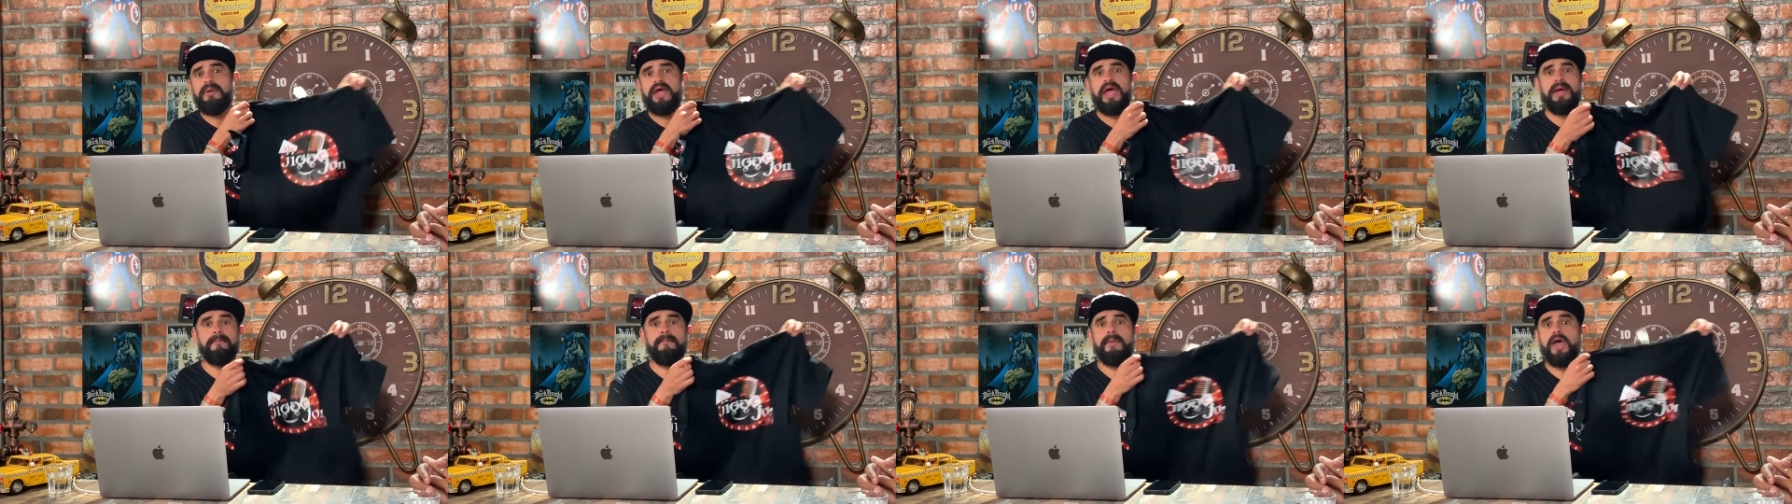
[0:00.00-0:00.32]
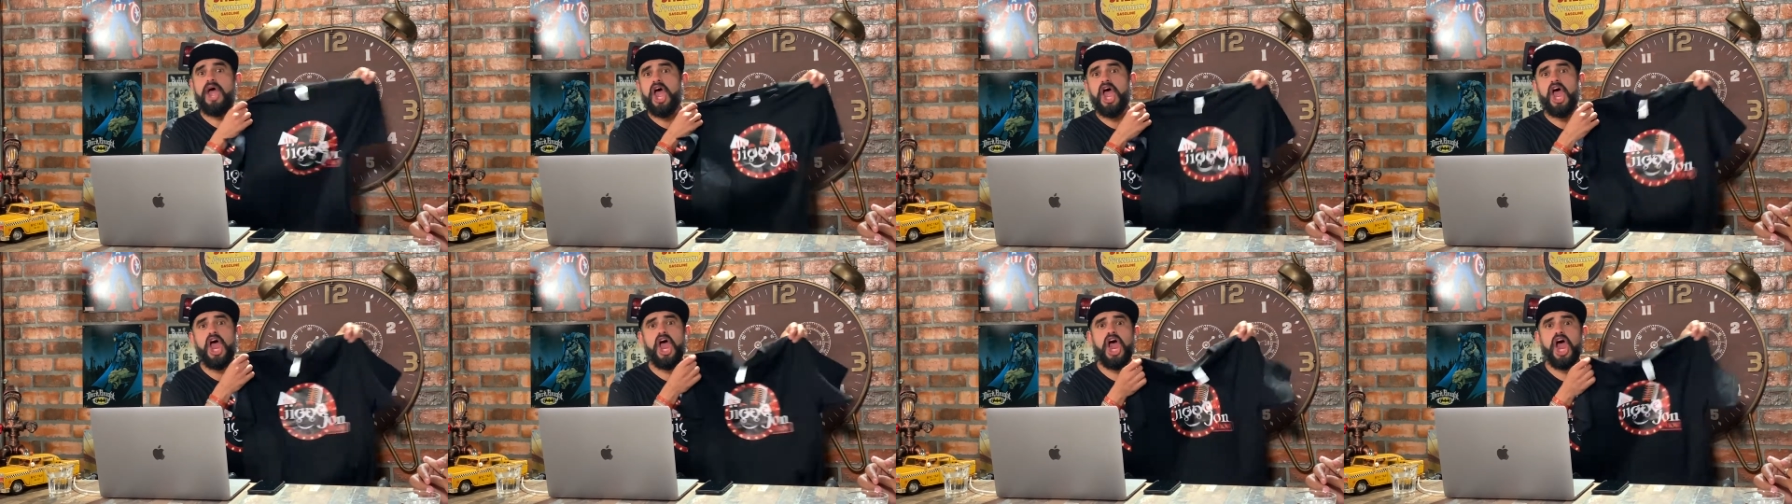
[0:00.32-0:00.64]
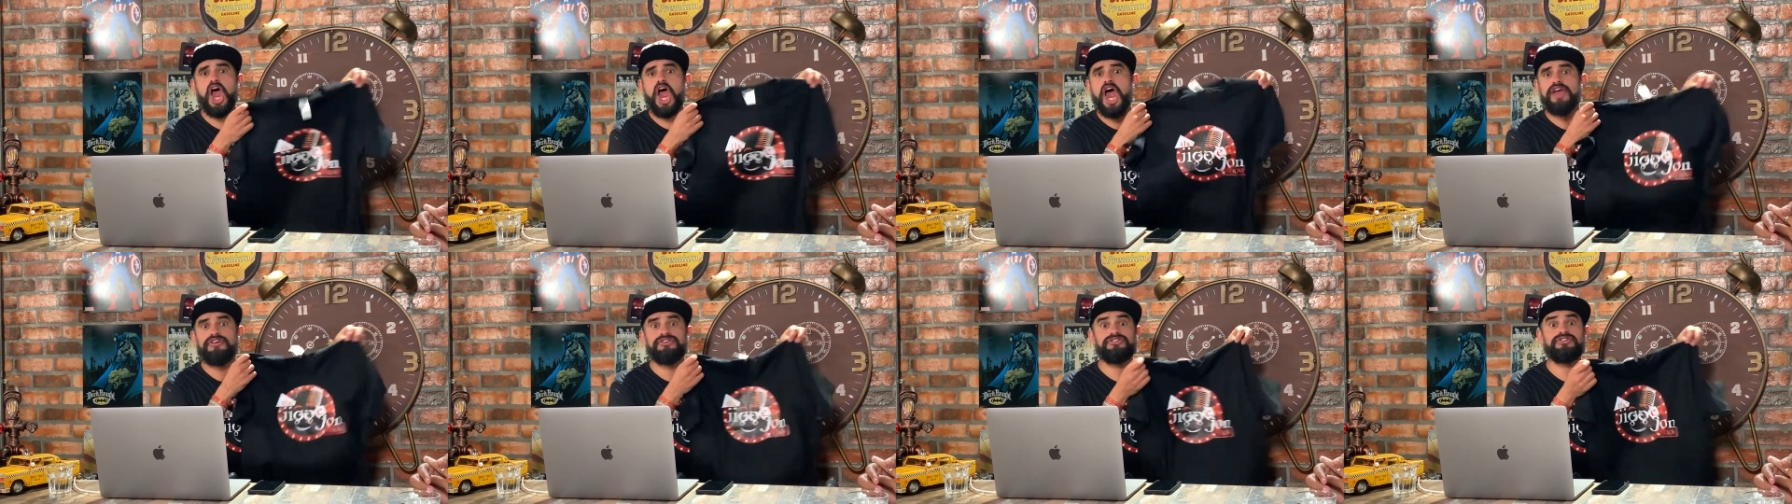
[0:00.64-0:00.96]

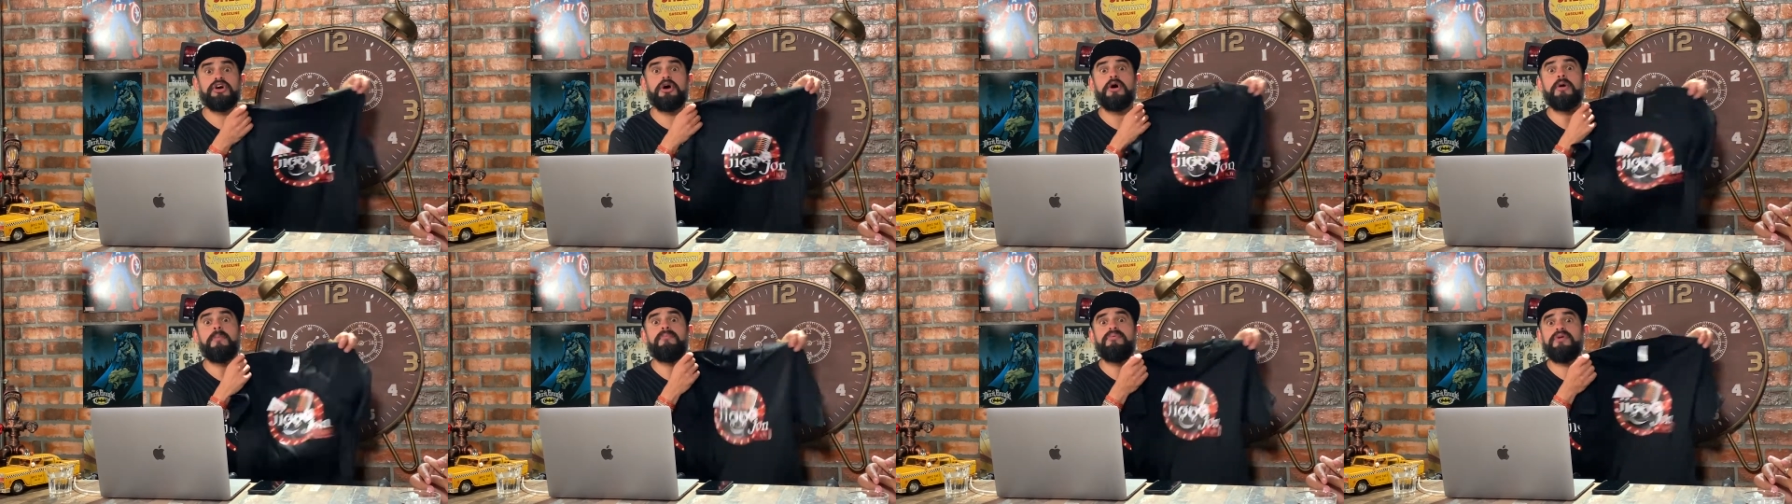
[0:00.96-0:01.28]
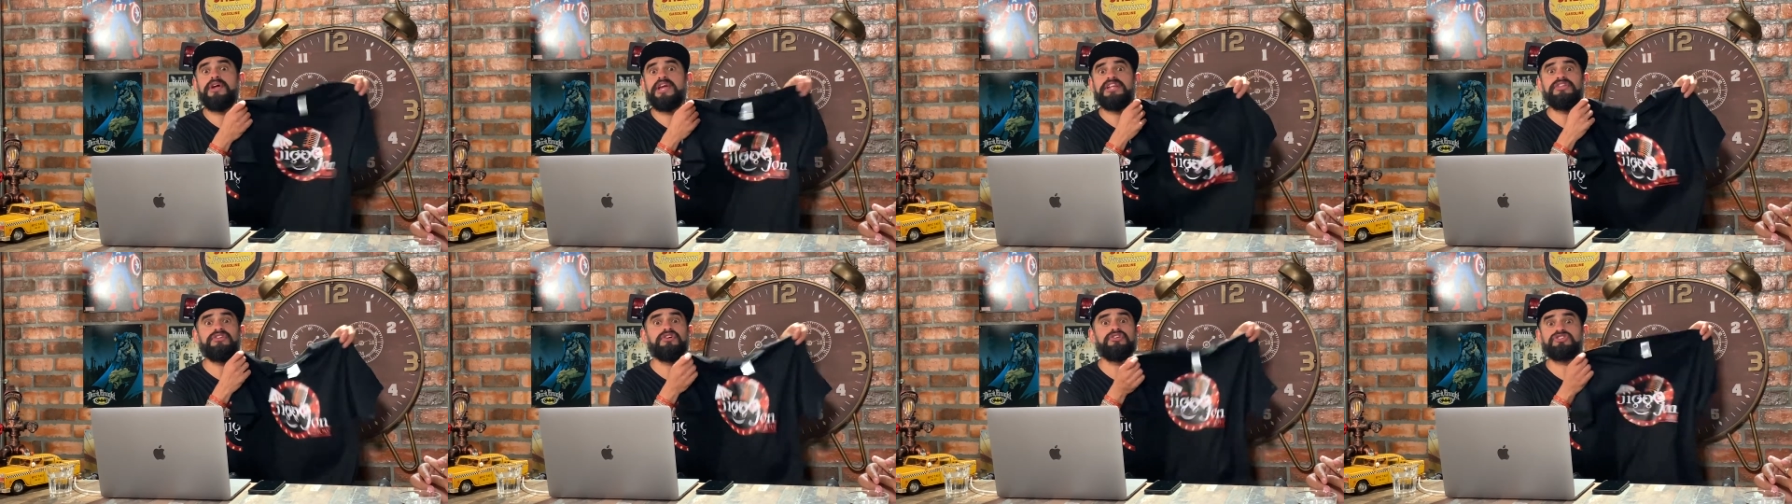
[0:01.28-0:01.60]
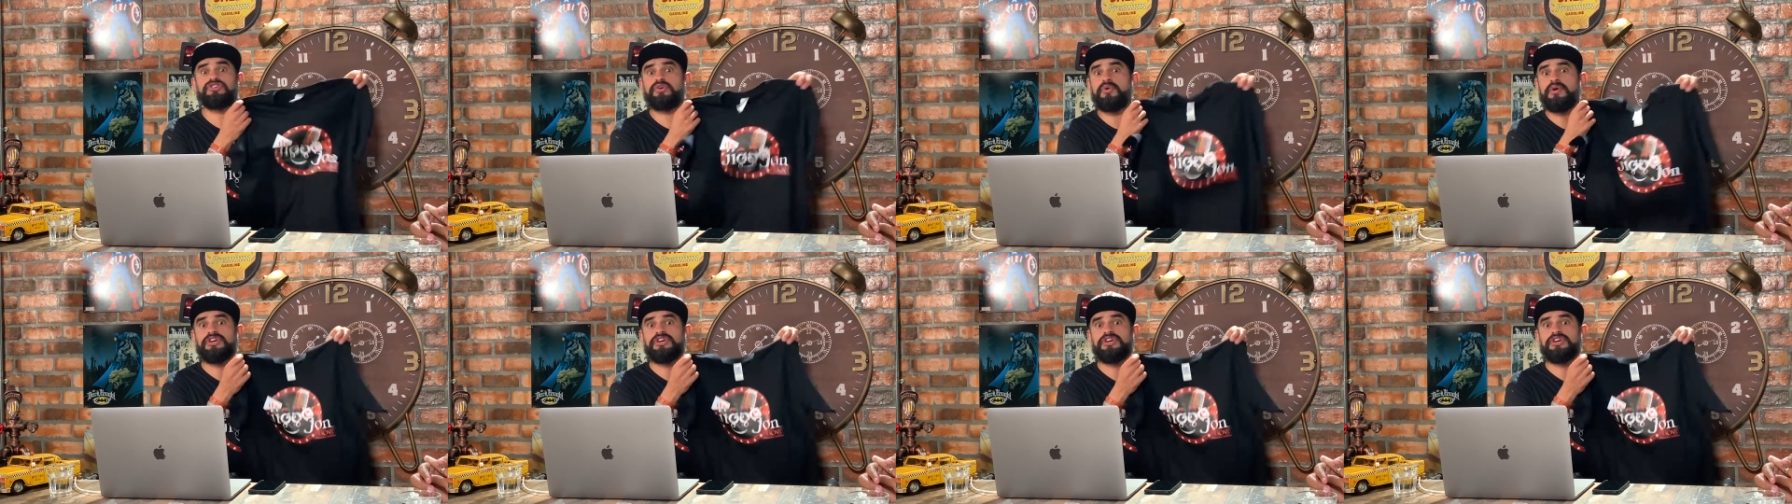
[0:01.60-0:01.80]
baby. So bring those